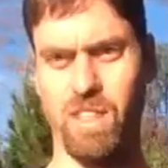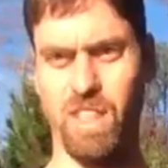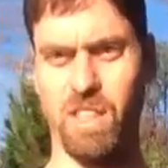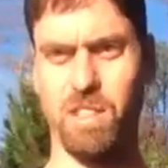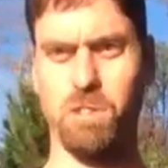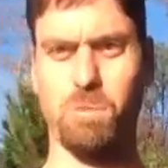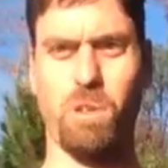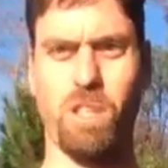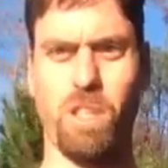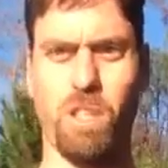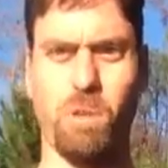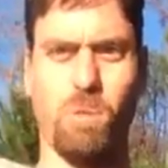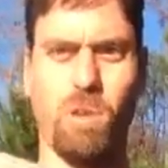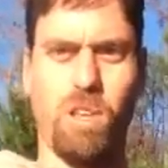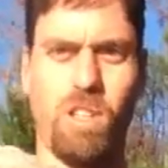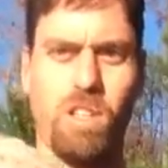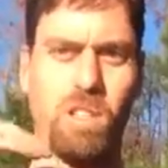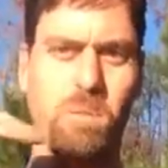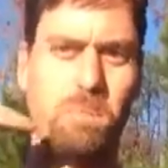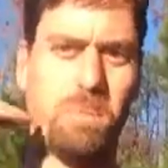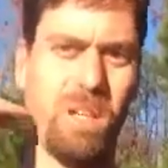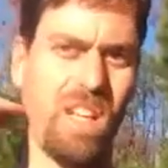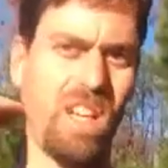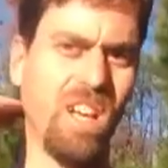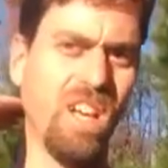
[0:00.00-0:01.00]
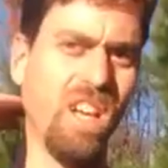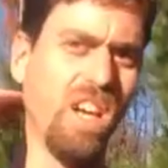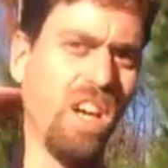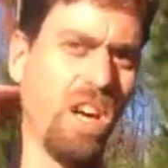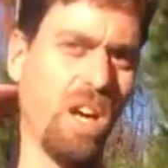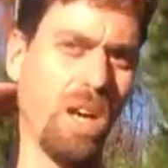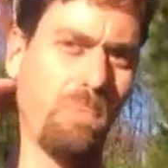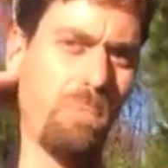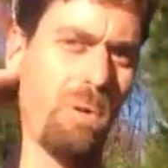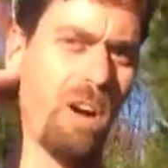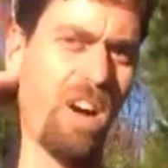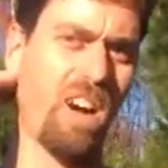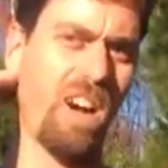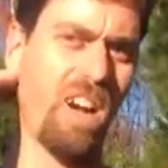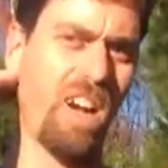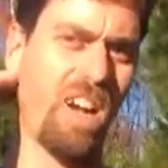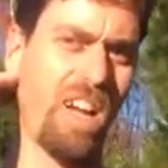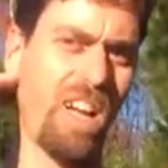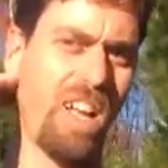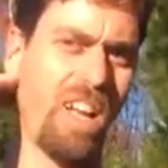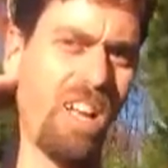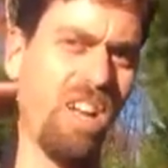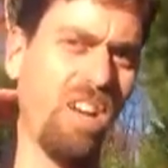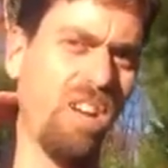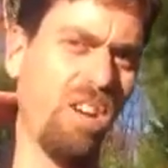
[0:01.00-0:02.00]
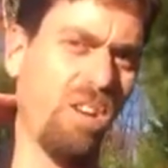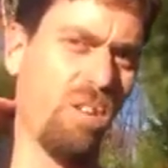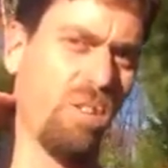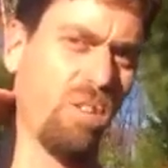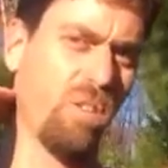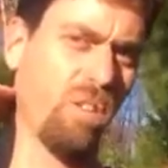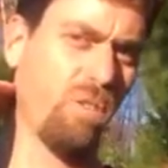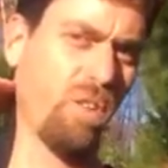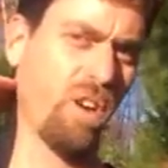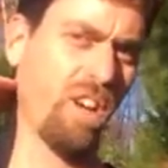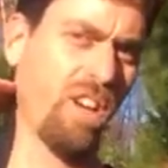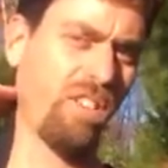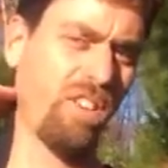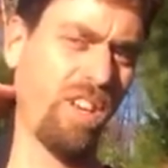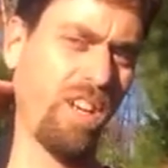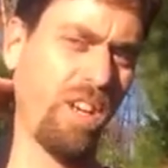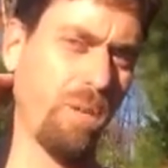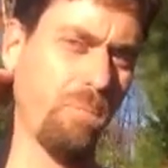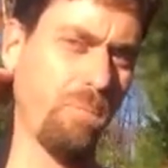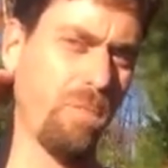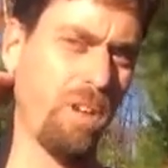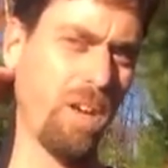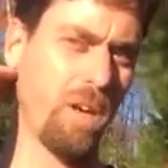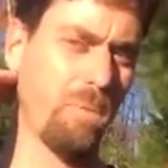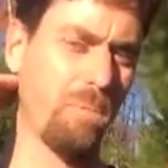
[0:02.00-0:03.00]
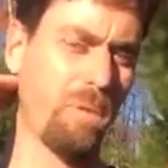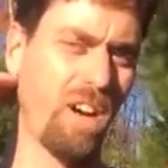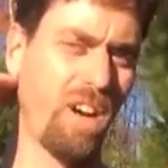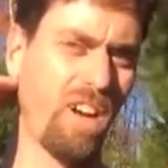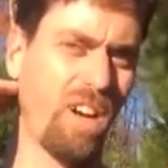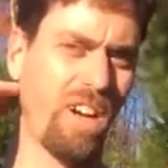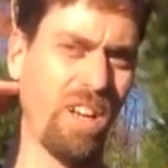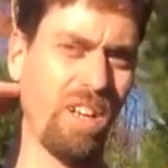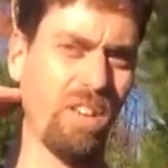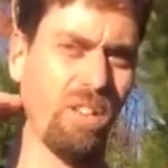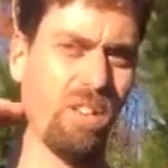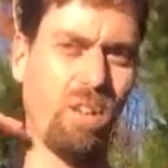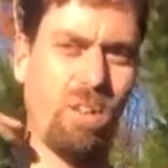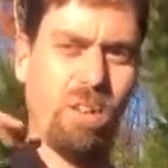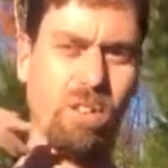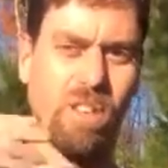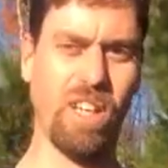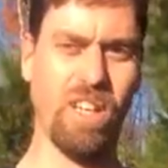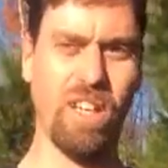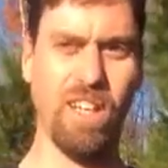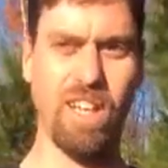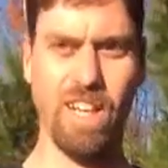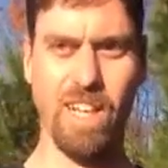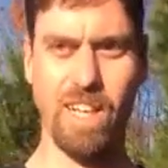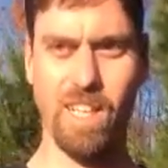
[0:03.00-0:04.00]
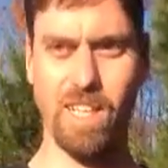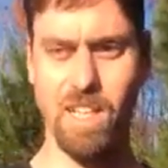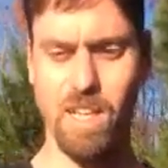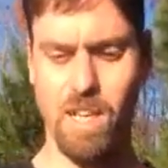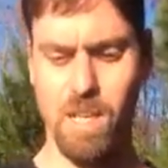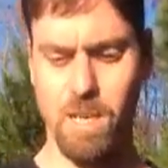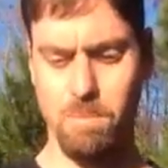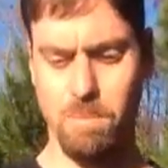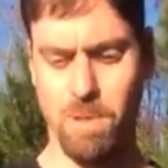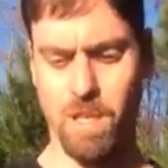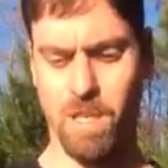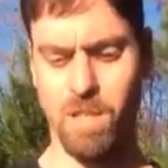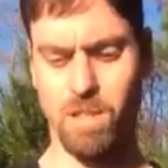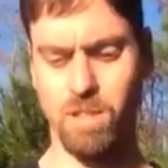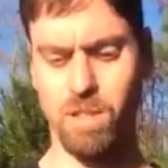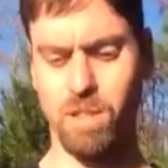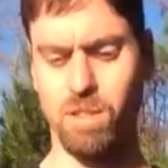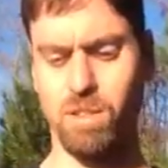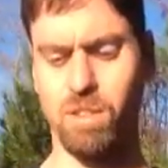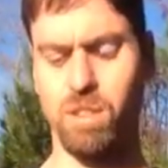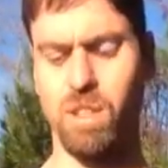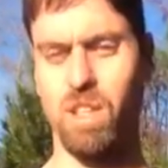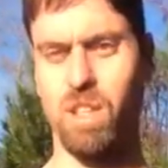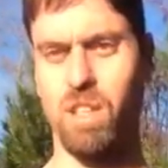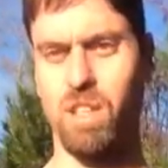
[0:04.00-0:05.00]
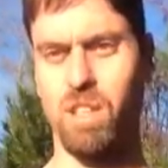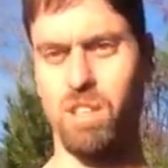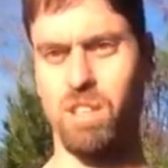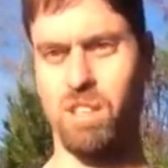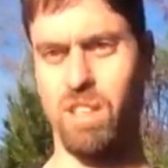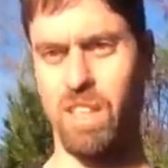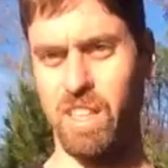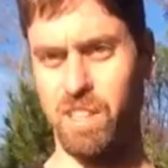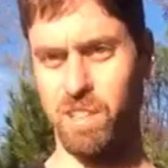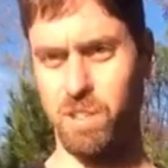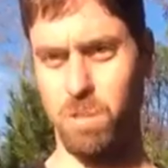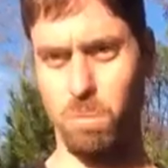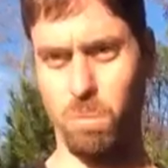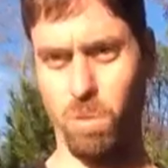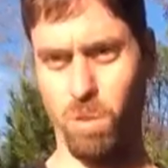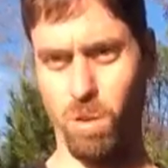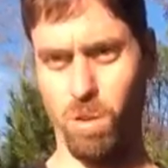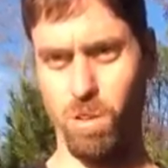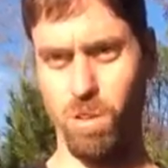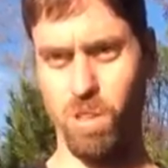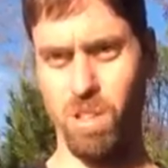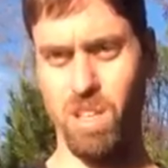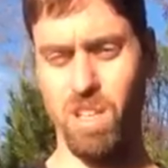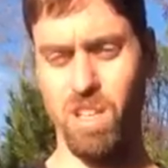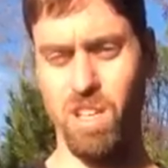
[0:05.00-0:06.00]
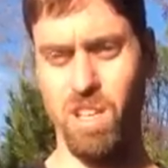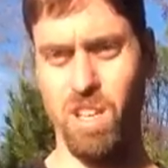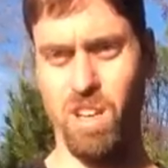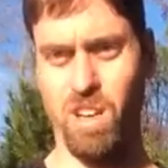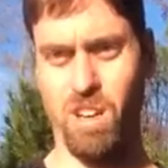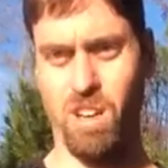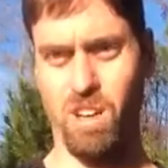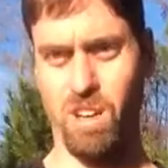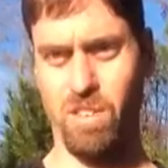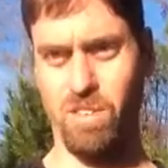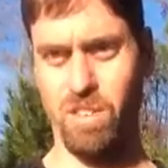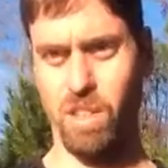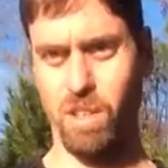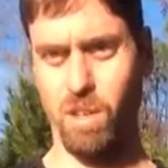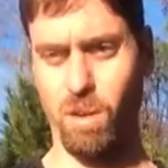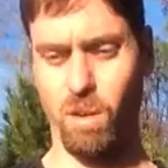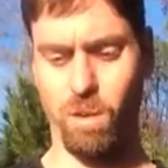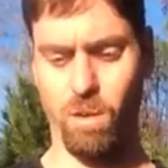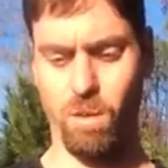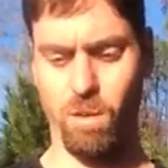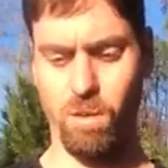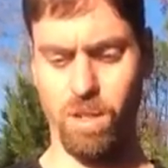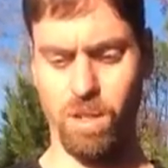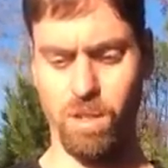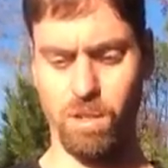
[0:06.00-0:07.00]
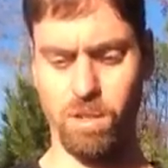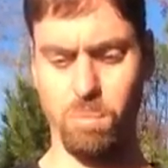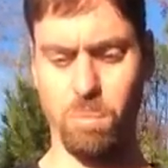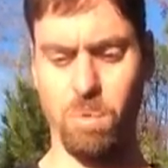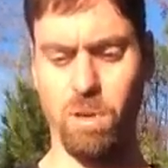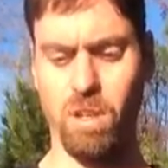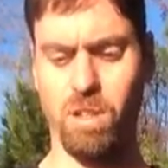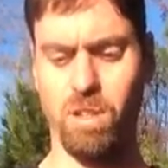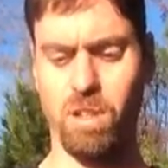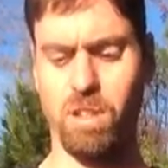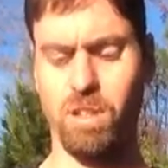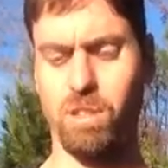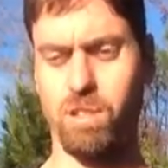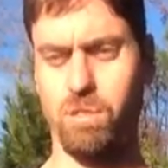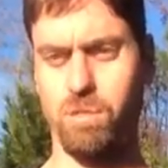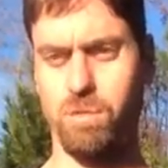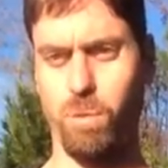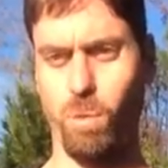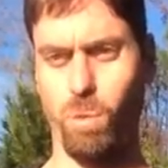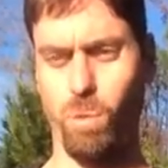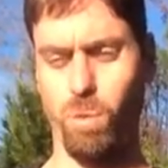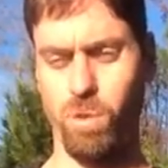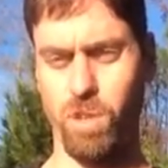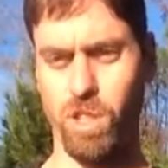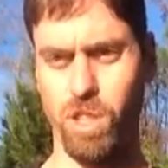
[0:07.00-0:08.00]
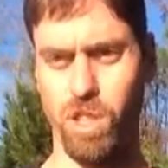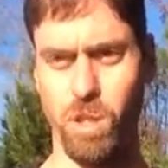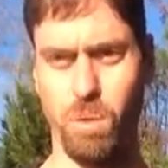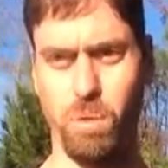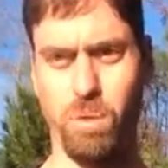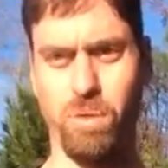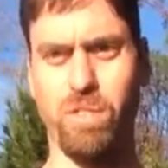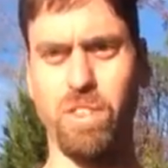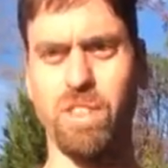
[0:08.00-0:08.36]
And that's why you want it to be up high or around here, but up high along the neck, because it's less work on the dog as well as for you.